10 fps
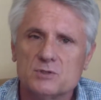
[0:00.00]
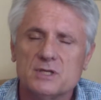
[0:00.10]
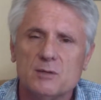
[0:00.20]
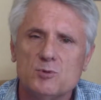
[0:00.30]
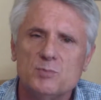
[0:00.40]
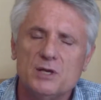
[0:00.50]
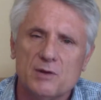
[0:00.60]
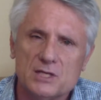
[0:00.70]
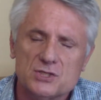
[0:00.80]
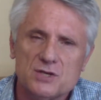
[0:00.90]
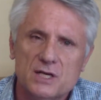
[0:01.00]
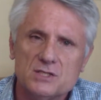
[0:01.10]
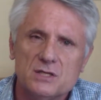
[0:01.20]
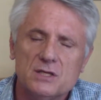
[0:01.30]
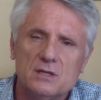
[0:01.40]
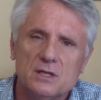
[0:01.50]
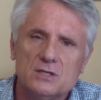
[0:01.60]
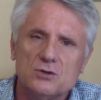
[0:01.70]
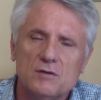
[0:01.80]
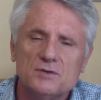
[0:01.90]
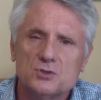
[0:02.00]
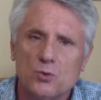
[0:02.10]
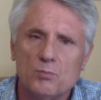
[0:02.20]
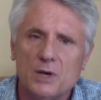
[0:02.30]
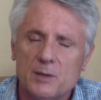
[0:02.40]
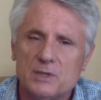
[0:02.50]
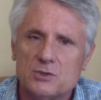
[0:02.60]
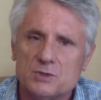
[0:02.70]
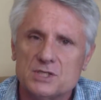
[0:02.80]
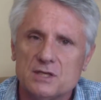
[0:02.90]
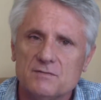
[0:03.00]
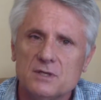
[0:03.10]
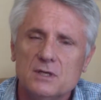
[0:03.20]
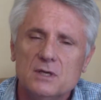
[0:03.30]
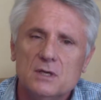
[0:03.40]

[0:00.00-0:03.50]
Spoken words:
So that would be registration in the deeds office or payment received.